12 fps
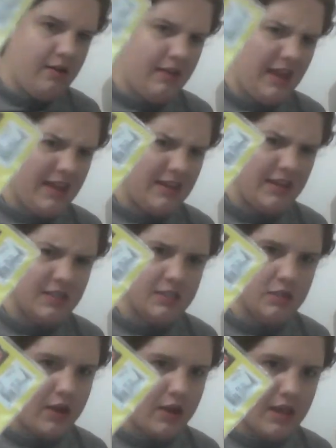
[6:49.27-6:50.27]
I think it's
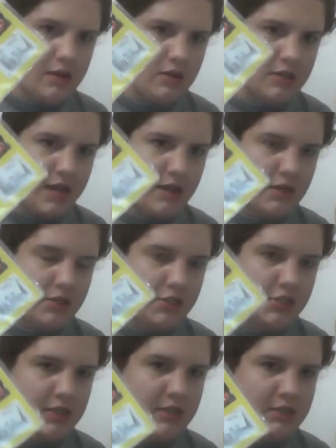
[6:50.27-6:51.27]
either 8 or 10
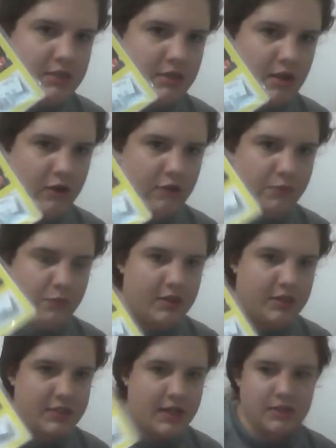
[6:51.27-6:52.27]
sheets of
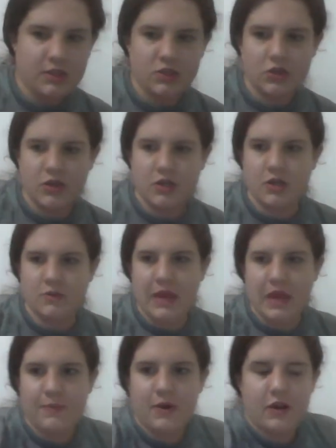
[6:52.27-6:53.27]
printer-sized construction
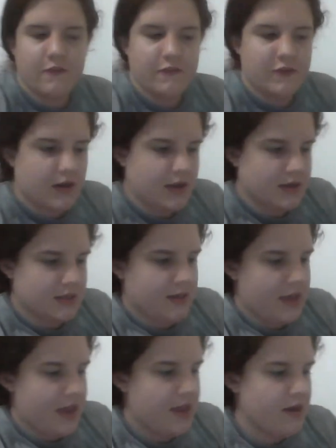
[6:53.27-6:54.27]
paper if you're into
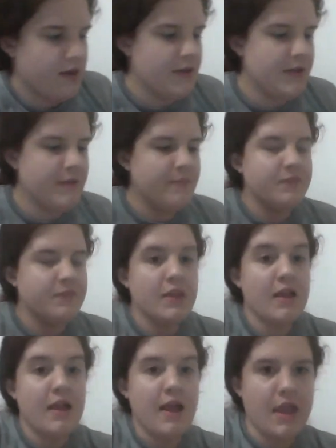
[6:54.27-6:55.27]
that.
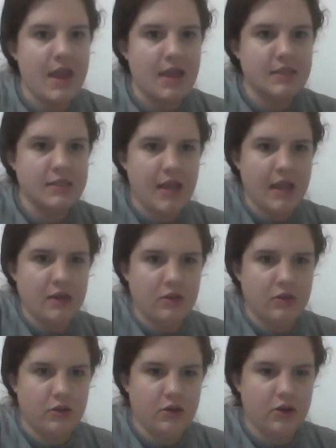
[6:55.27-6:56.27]
I had to kind of
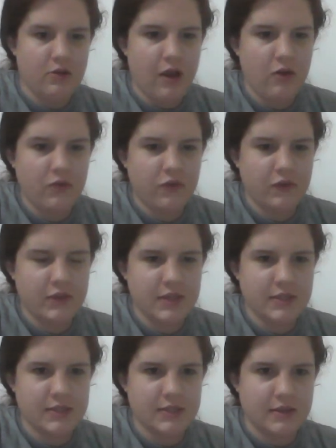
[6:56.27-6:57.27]
look around for
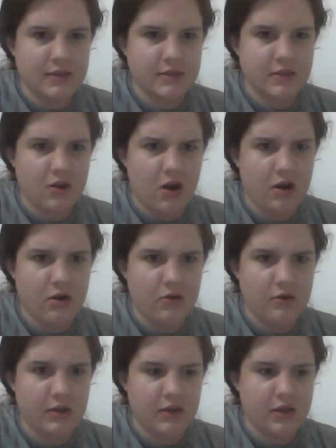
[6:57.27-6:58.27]
these since there aren't
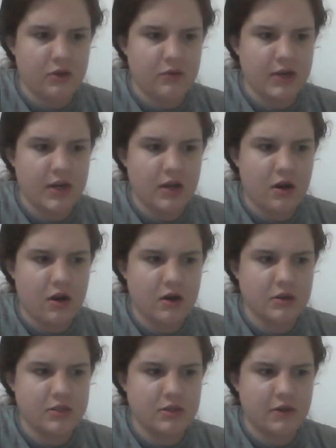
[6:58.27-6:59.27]
really greeting
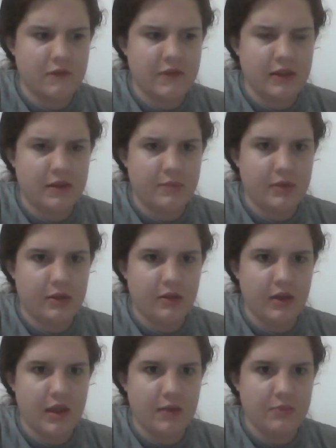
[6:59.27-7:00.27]
cards available
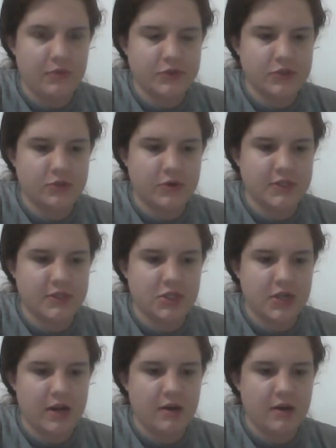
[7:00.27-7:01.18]
at most stores in China,